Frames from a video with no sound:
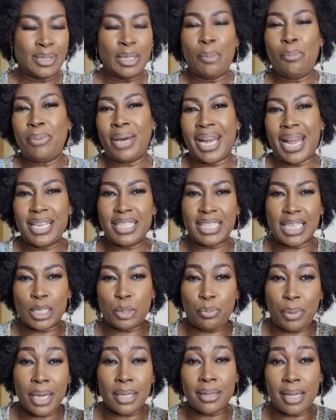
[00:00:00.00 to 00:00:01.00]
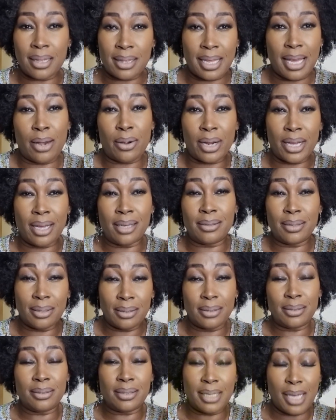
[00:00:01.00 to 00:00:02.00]
but I suspect that there
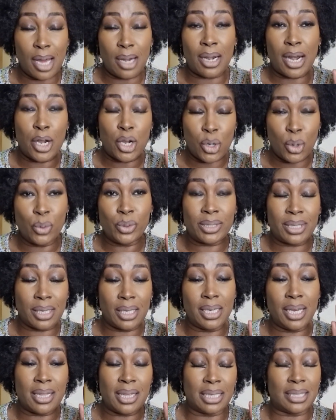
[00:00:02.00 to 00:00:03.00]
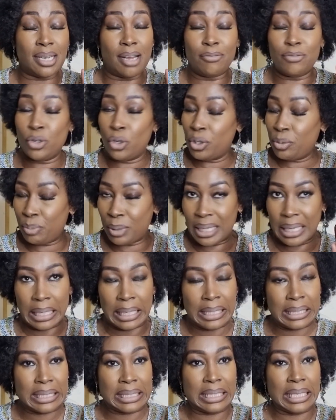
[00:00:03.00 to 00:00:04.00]
are notes here that have not been
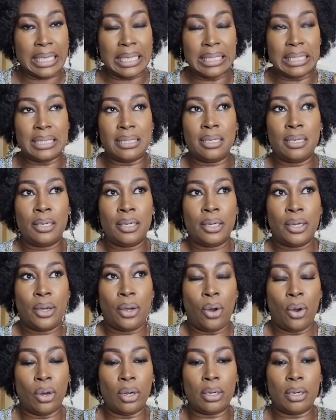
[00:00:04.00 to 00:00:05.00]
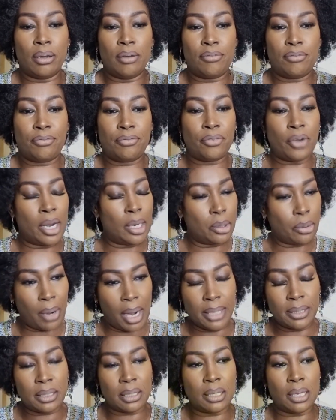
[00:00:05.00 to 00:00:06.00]
listed on
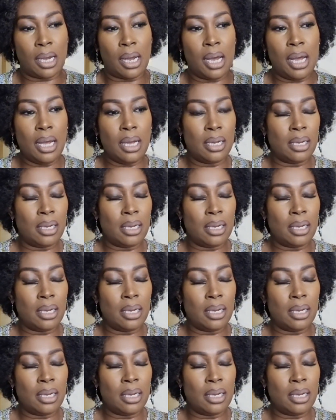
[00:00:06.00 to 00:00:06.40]
Fragrantica.